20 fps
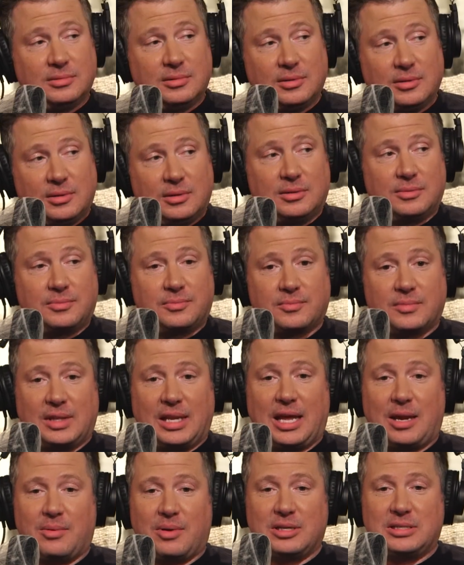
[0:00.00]
it looks
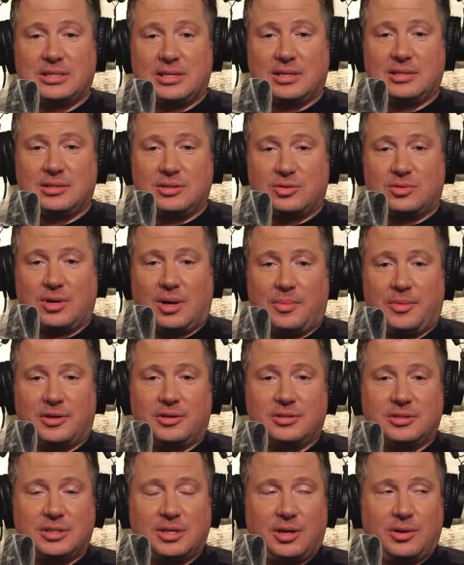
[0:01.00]
vintage. My son's a
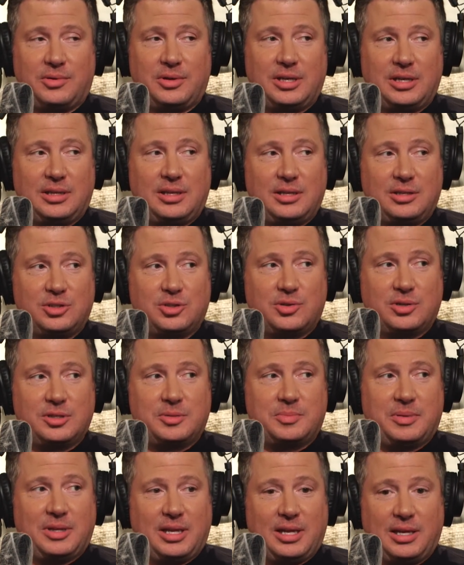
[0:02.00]
drummer, so he
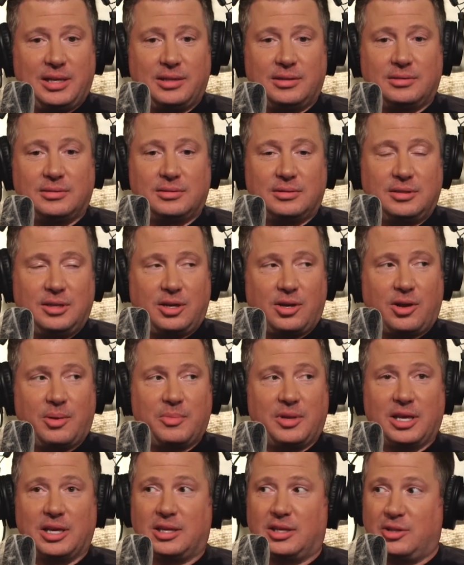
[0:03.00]
enjoys playing. You know,
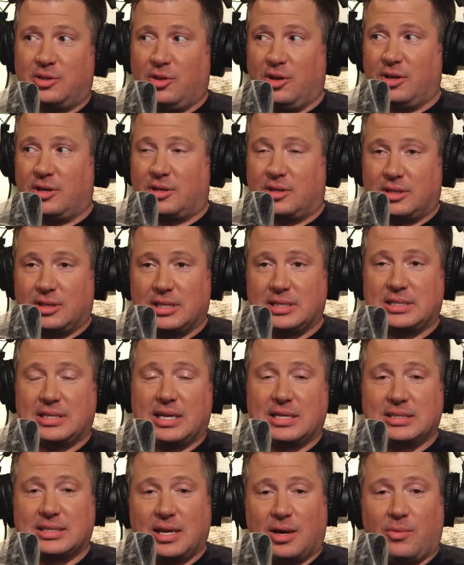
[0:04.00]
I'm oh, like, yeah, look, you know. this
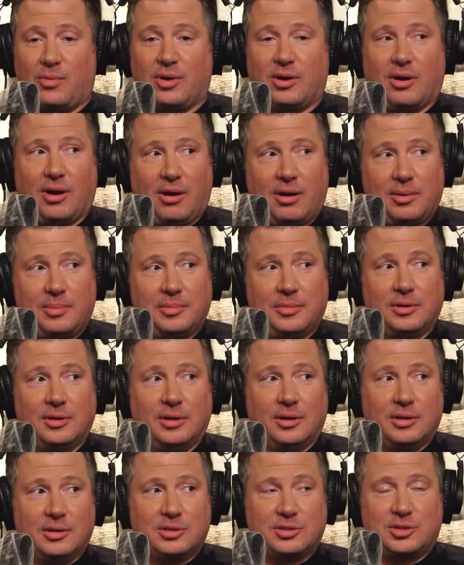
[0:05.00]
guy's got one arm,
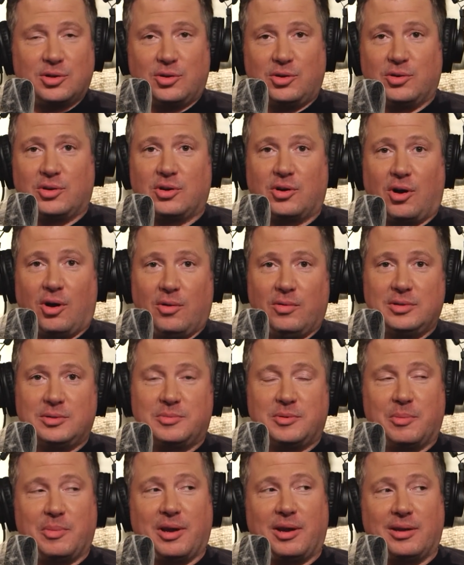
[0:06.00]
so you can always
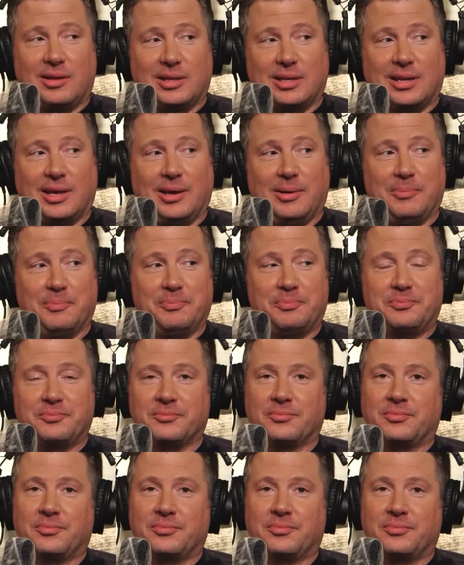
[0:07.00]
be better than him.